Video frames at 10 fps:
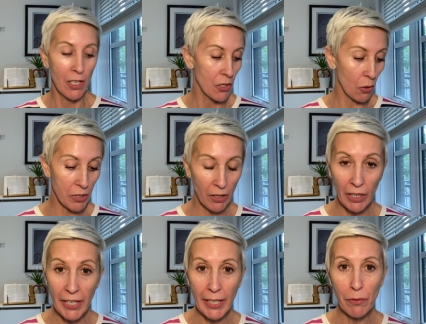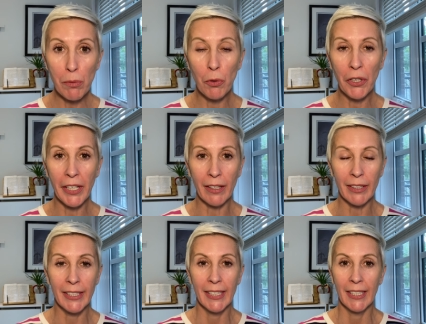So starting every morning,
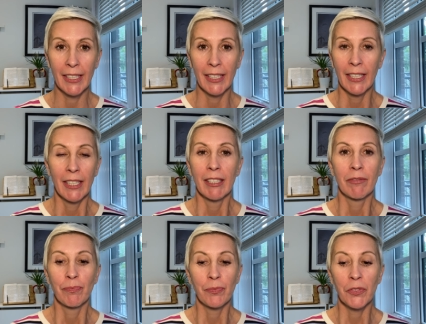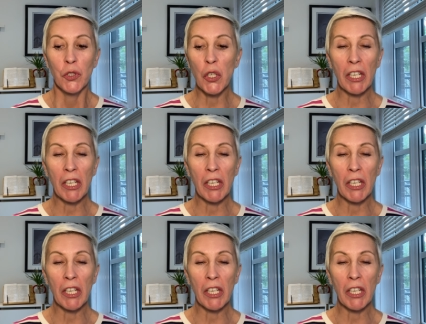you